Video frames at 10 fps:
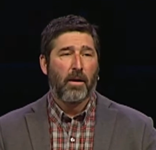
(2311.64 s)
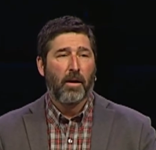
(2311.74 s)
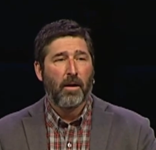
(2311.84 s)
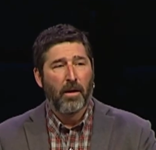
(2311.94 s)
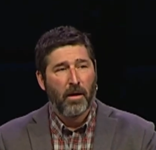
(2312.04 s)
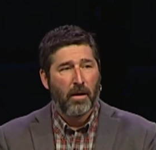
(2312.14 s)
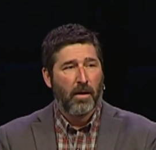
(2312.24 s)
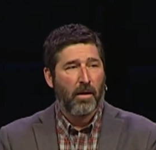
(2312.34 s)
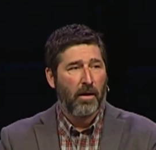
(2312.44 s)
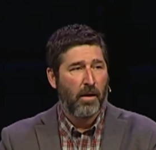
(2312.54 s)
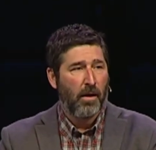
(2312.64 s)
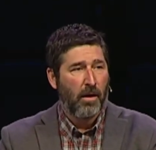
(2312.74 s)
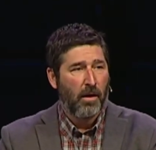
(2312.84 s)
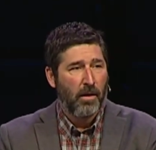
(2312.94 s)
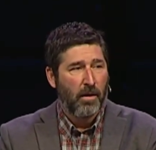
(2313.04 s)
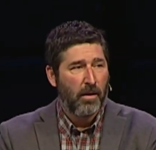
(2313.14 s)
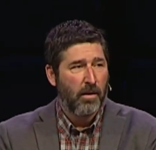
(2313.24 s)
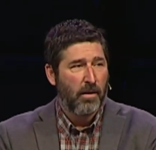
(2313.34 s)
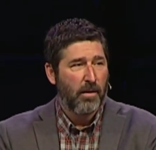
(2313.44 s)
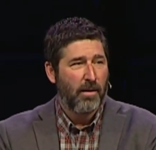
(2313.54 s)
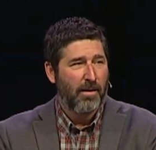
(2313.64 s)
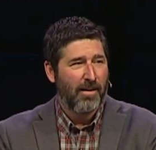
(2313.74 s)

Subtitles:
(no one is talking)